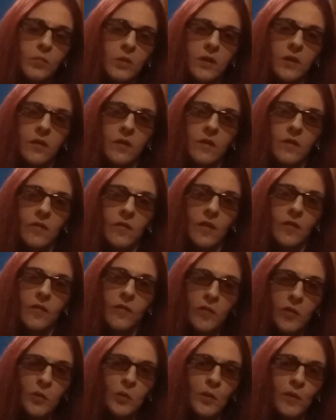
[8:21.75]
because as
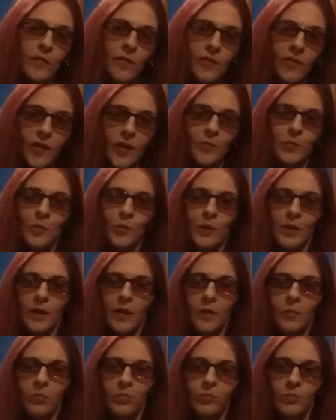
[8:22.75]
soon as the statement went
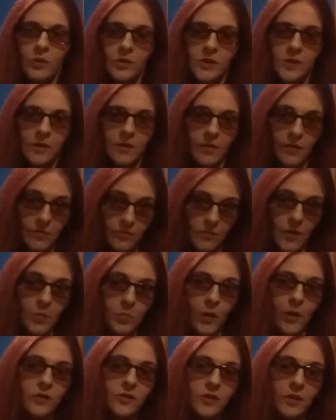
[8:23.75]
up, which did
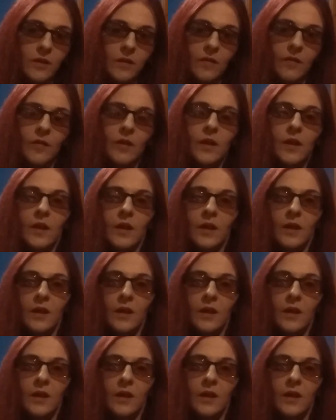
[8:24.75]
apologise,